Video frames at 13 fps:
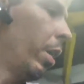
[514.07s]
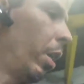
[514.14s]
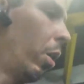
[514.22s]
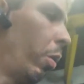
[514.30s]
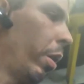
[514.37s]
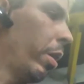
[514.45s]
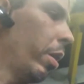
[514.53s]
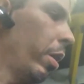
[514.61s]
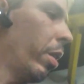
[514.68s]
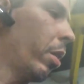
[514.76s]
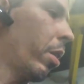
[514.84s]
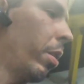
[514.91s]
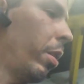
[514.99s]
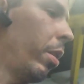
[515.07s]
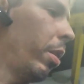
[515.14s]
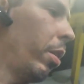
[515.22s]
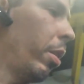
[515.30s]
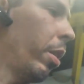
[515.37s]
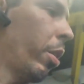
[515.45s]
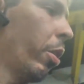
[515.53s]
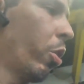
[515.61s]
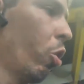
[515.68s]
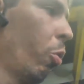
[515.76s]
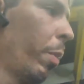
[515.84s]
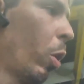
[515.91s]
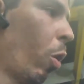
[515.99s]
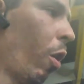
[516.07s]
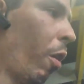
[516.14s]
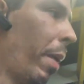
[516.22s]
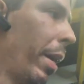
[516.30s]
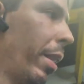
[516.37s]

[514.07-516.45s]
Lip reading: know, it's consuming all of my